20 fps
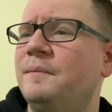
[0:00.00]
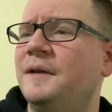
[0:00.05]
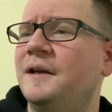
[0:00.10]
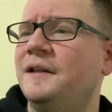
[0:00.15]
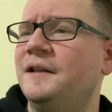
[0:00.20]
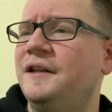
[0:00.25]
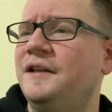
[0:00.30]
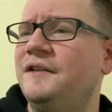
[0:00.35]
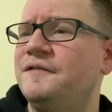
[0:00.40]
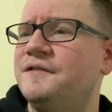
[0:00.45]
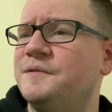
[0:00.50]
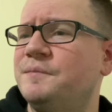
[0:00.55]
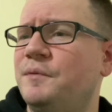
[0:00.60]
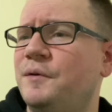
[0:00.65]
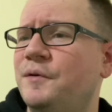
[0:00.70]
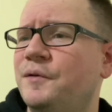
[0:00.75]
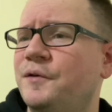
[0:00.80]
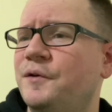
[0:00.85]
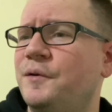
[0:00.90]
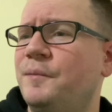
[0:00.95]
that leaves
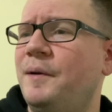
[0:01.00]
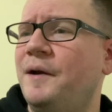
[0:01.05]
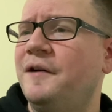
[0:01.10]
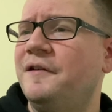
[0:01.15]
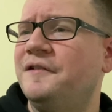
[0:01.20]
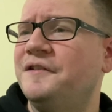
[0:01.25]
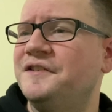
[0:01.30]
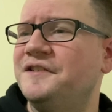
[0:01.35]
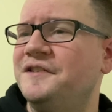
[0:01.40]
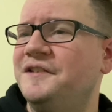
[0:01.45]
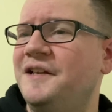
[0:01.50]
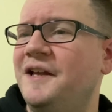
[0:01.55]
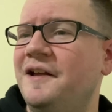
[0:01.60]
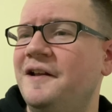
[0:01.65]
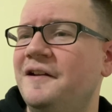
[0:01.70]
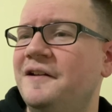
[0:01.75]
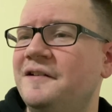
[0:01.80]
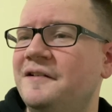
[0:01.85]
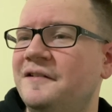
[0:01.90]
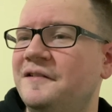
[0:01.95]
both her parents
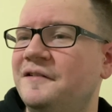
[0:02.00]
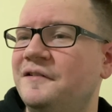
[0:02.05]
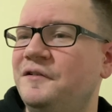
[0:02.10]
dead,